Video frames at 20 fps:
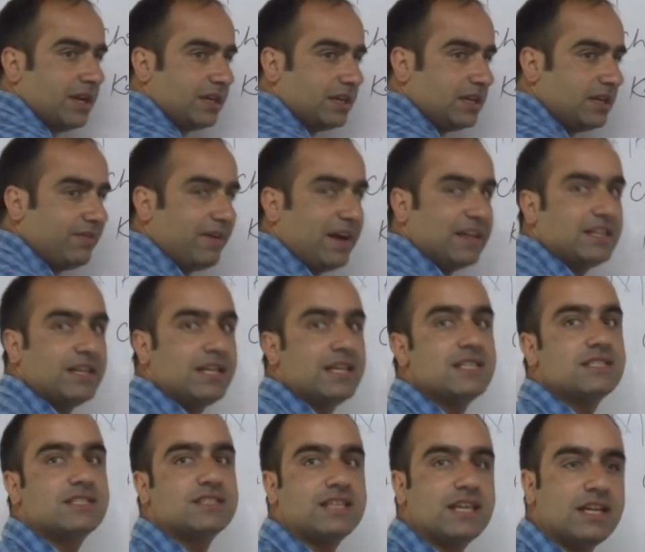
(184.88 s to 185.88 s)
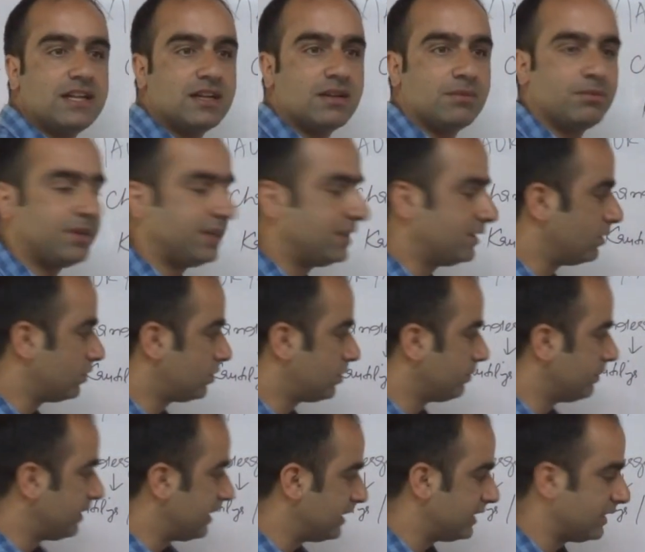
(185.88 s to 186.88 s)
divided his kingdom
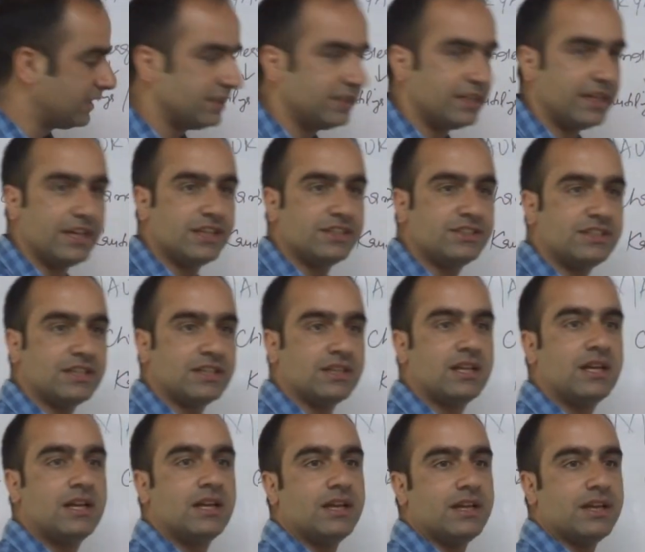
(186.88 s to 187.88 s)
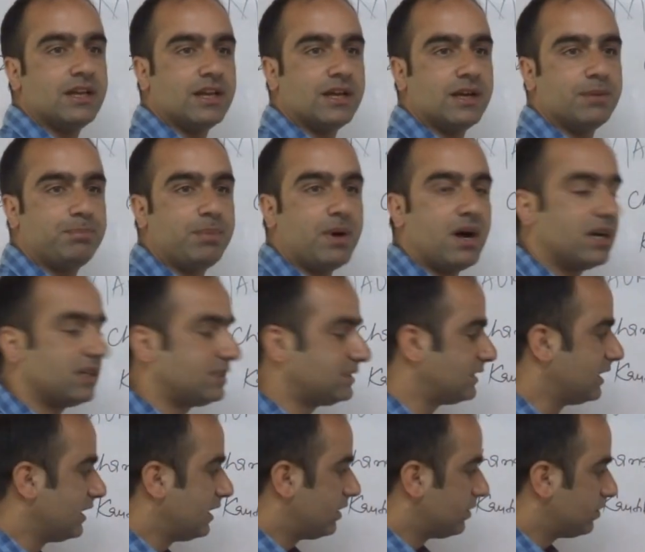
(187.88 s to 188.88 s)
in the Asian
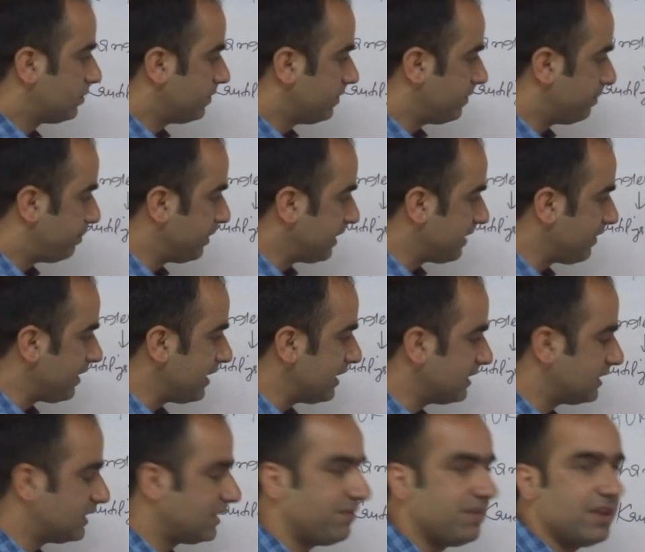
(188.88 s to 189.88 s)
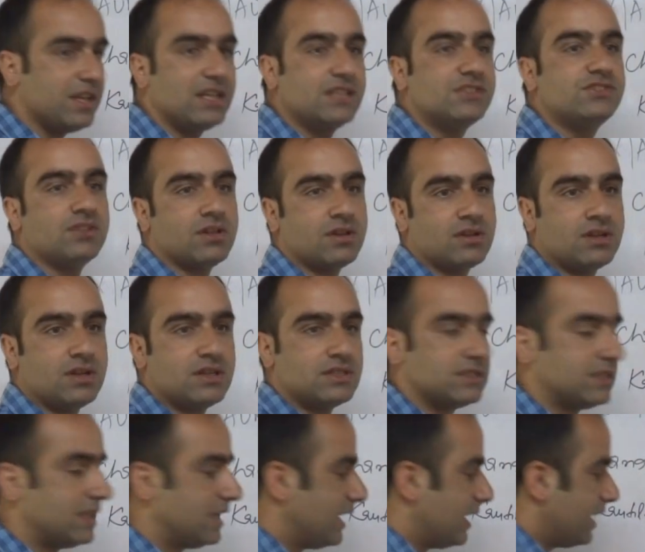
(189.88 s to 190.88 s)
parts between the various
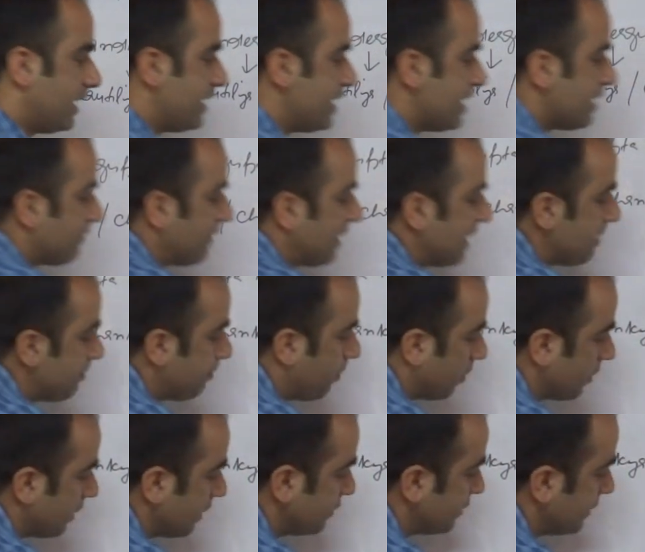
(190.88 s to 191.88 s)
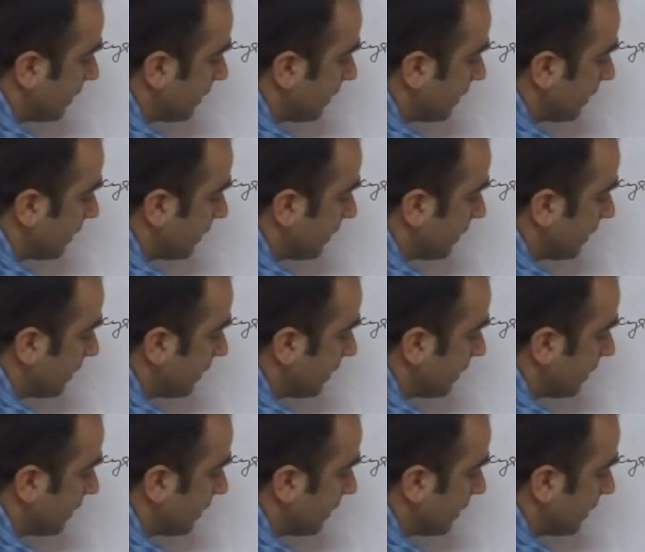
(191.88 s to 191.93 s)
generals. Here one important